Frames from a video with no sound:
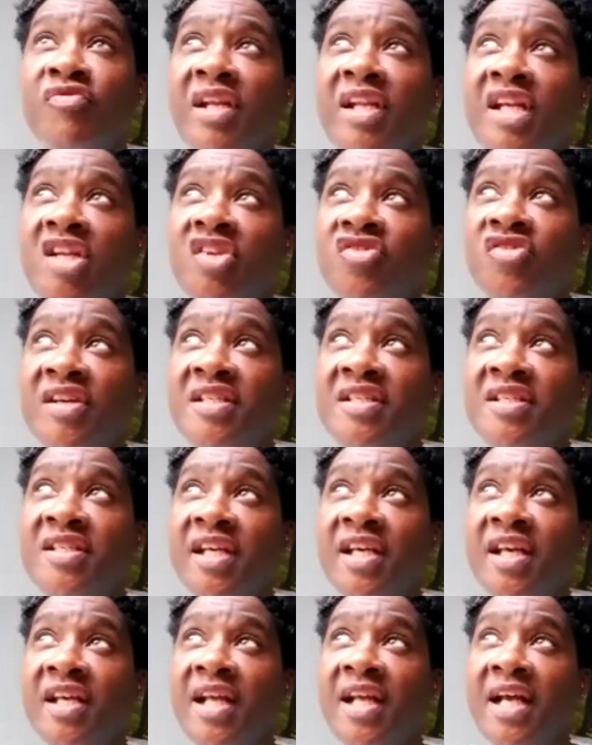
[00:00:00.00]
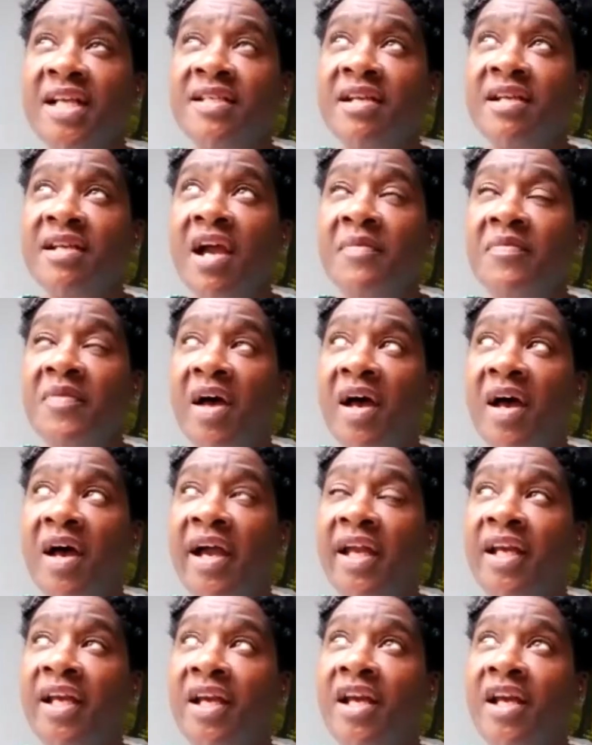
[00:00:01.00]
really interesting at that time
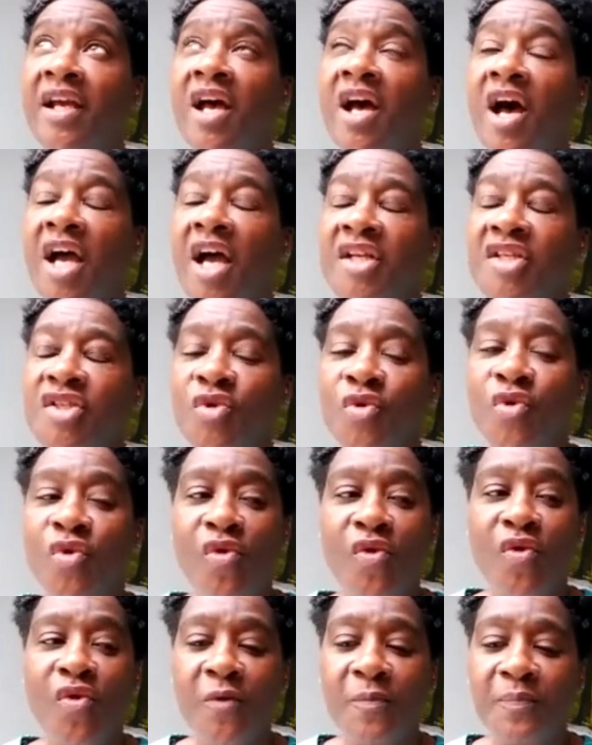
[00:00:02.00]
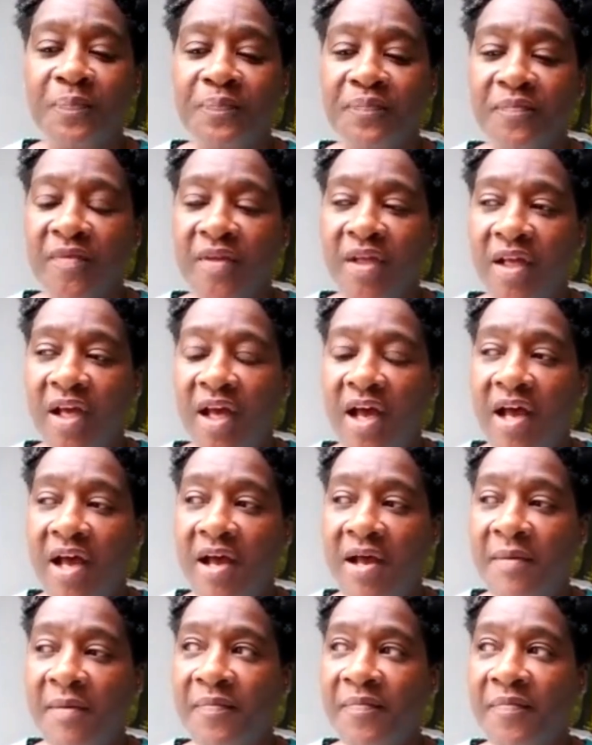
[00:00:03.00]
that I saw
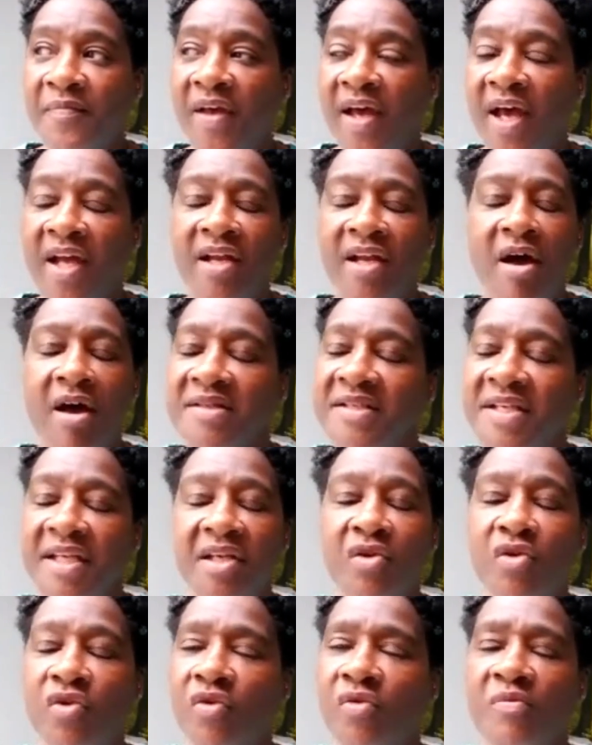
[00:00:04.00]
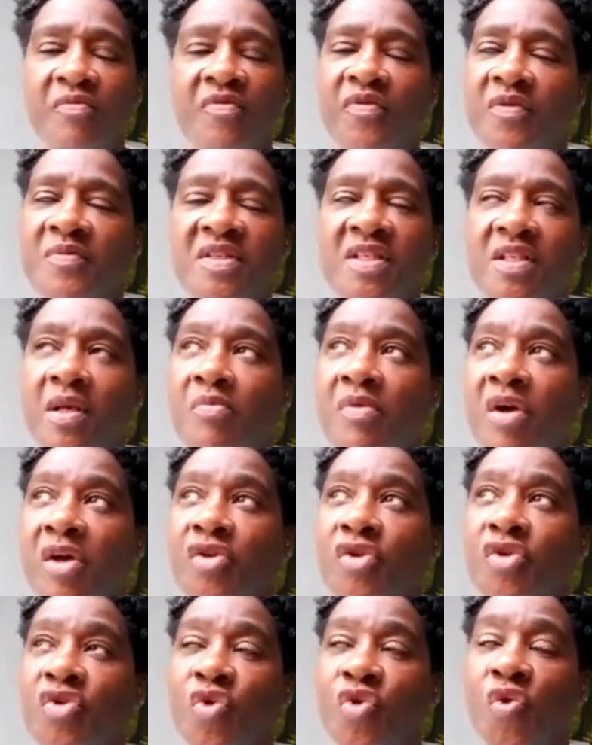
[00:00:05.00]
an article from someone
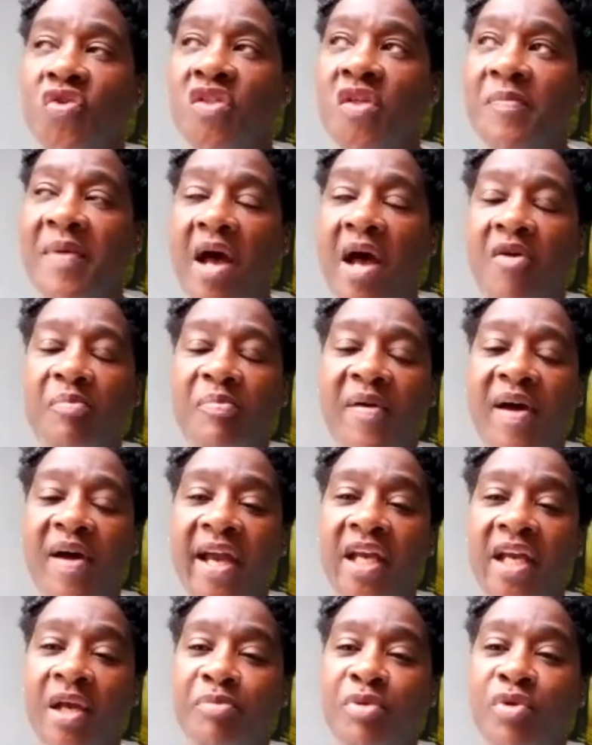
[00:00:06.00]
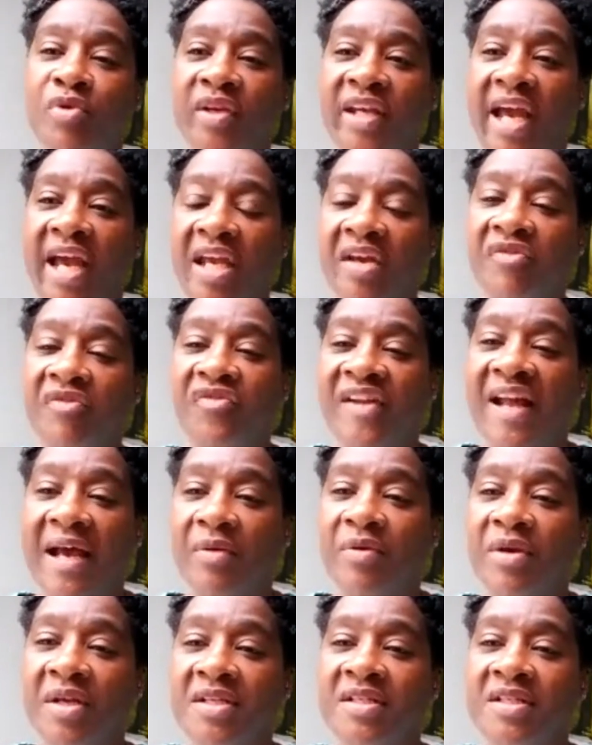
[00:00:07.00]
who talked about buying a bouquet of
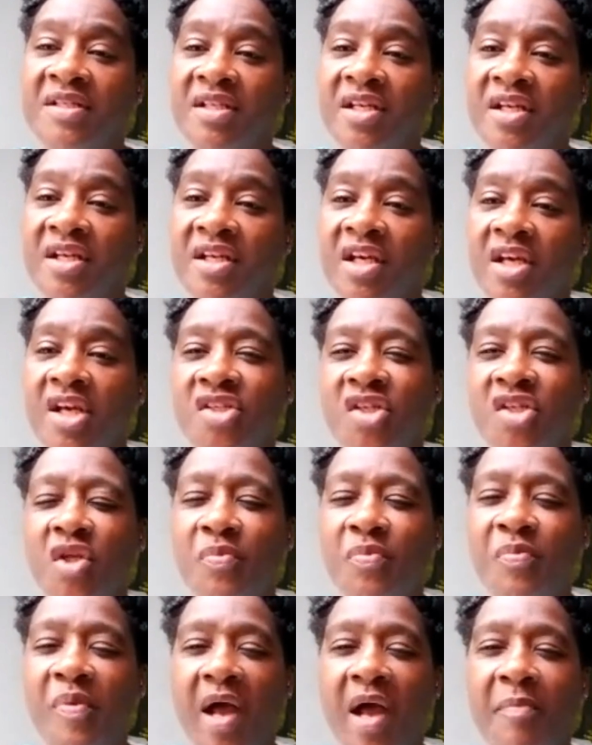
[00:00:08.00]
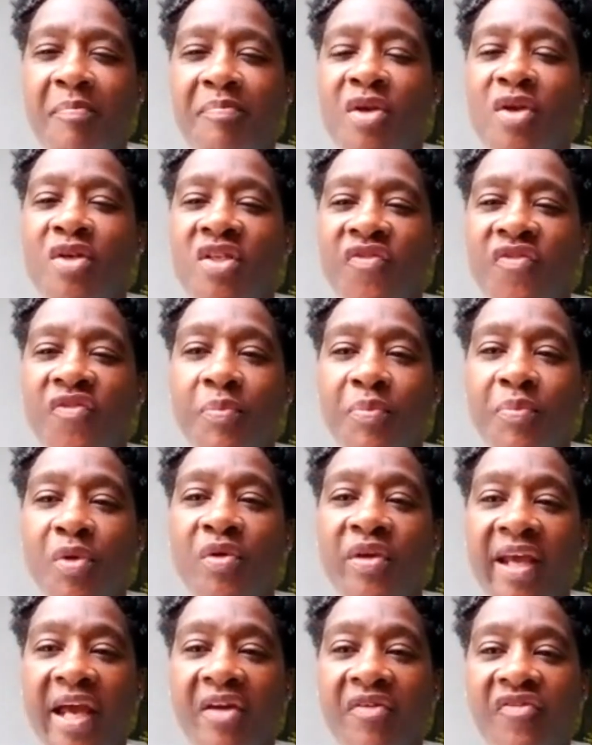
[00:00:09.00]
flowers. So you buy a beautiful
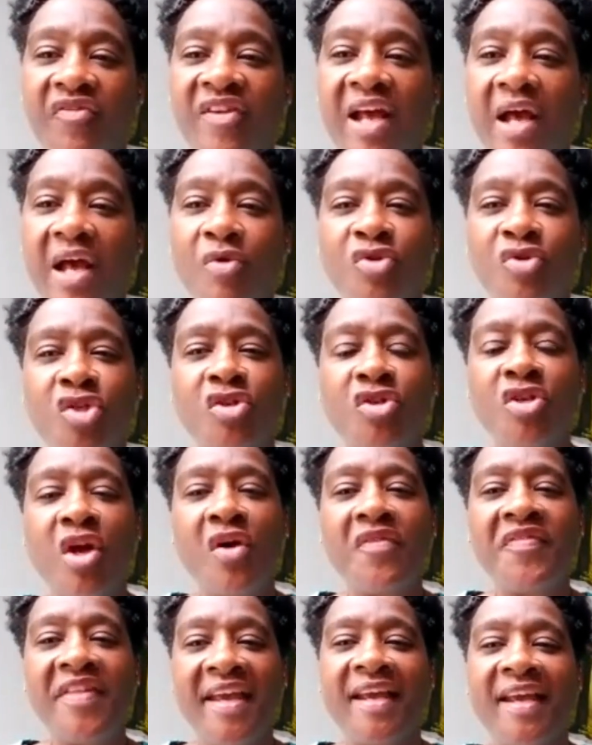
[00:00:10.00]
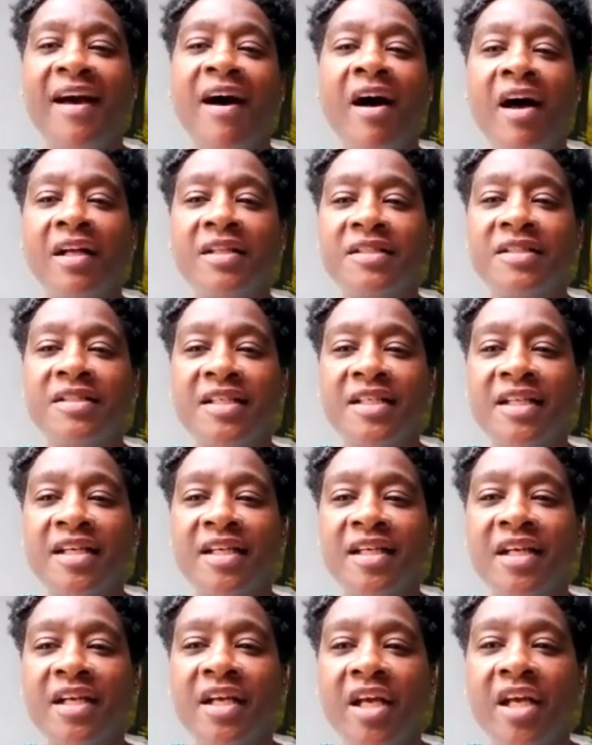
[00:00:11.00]
bouquet of flowers, you know they're cut,
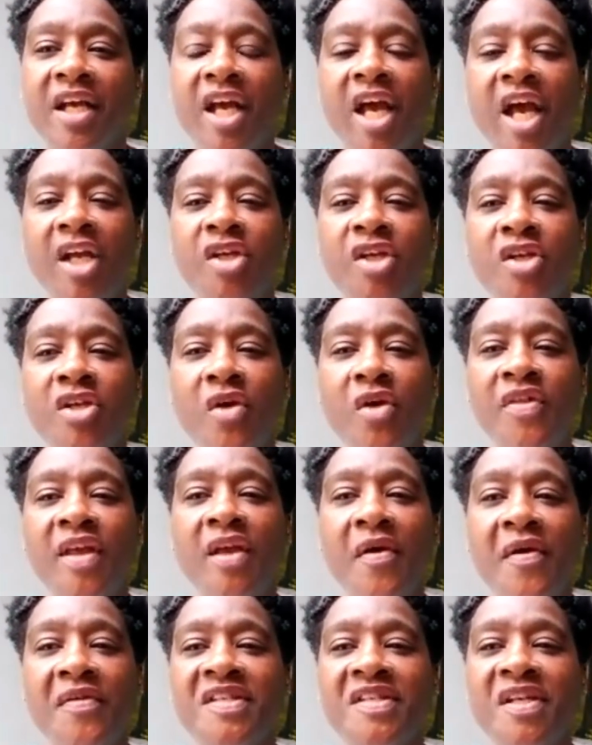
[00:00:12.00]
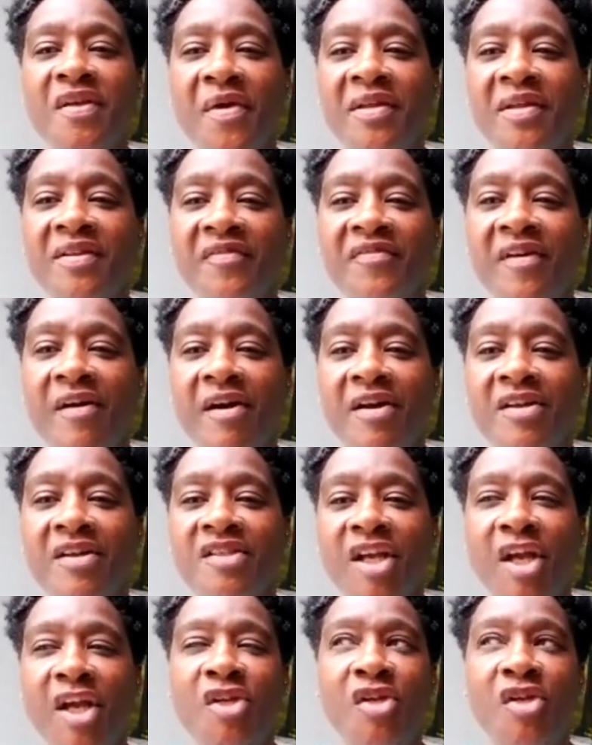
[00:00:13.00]
and you know they're going to go in the vase,
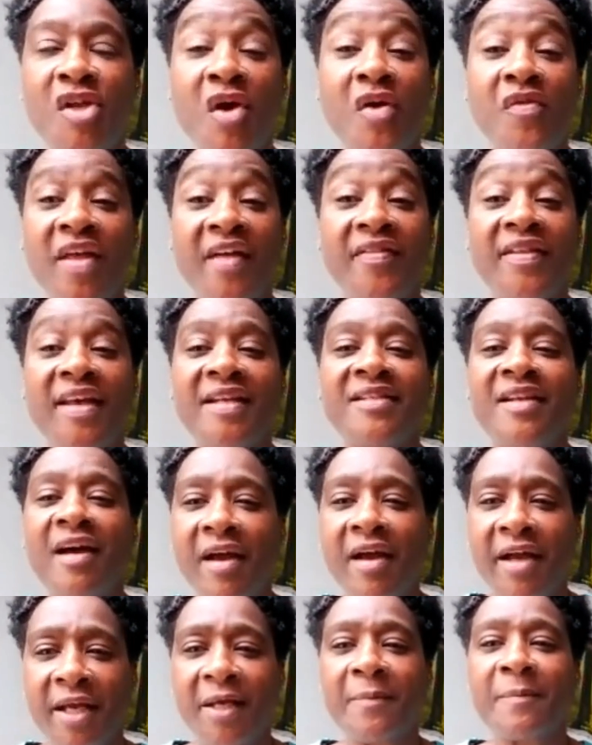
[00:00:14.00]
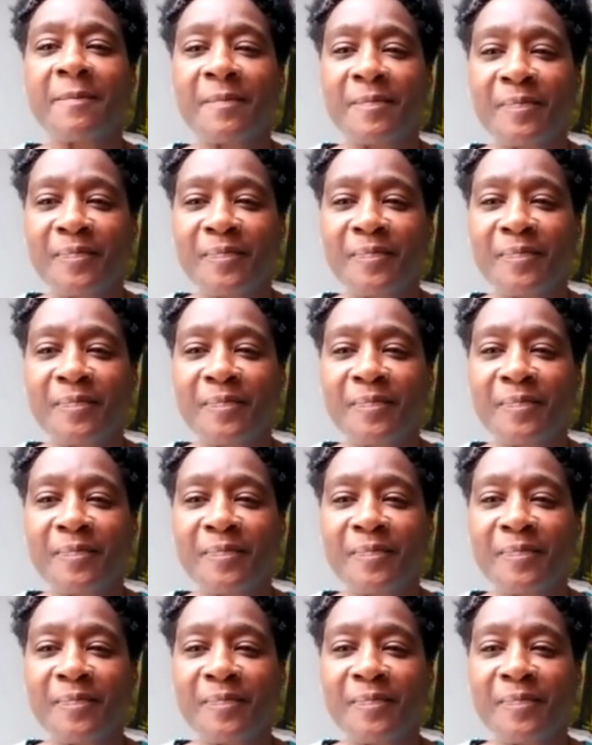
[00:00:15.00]
and you know that they're dying.